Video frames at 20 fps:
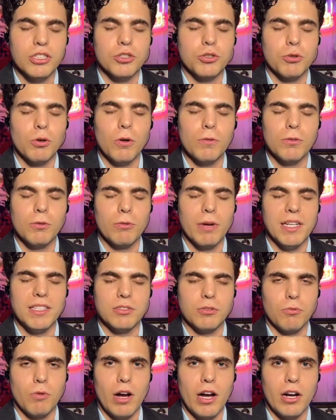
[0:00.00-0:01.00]
control of the
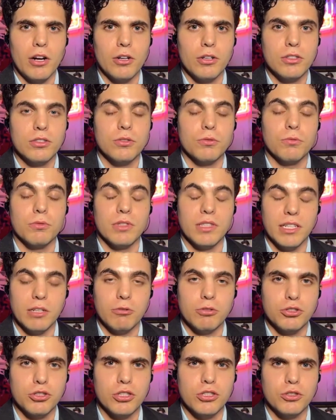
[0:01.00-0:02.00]
razor wire, to
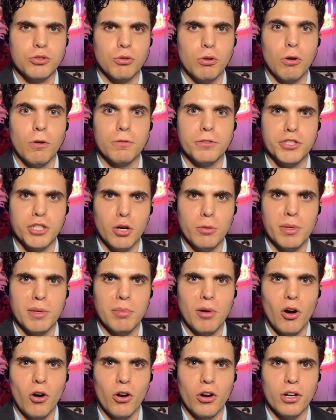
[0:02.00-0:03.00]
relinquish control of Shelby
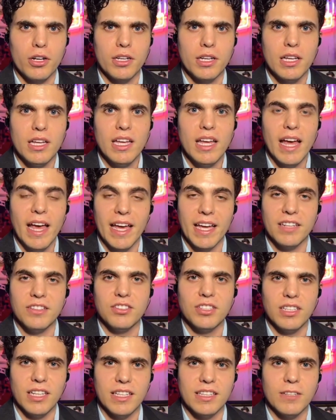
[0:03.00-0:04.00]
Park,
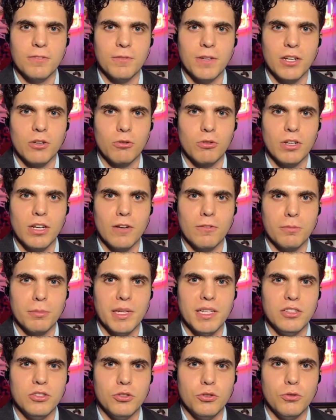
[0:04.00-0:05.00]
and to let the federal
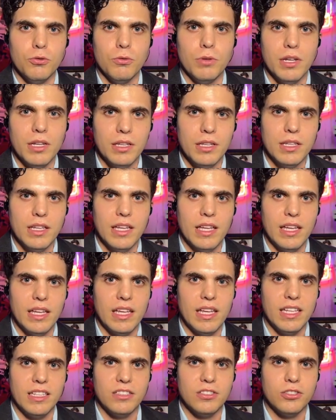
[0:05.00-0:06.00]
government do
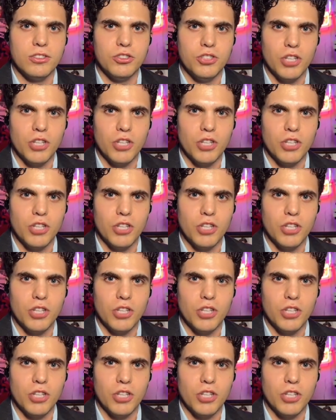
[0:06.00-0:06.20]
its